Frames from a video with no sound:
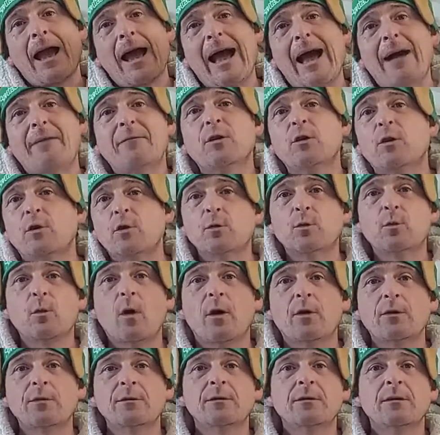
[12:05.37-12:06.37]
Have a good
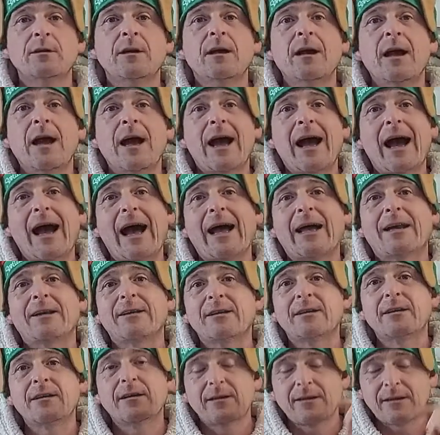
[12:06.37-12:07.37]
one.
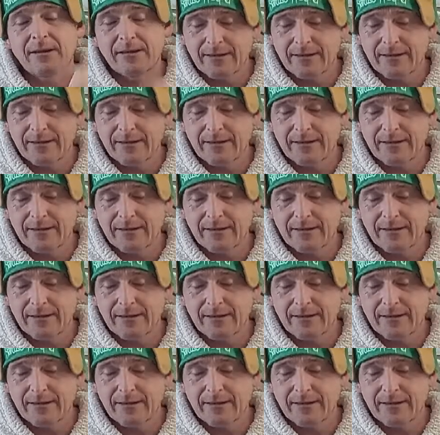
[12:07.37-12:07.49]
And